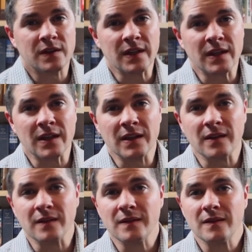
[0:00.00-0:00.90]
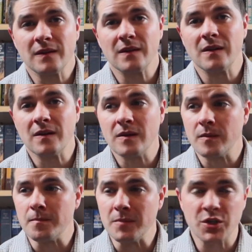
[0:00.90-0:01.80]
the
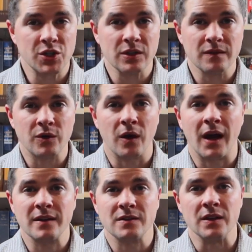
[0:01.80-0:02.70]
mission of Christ.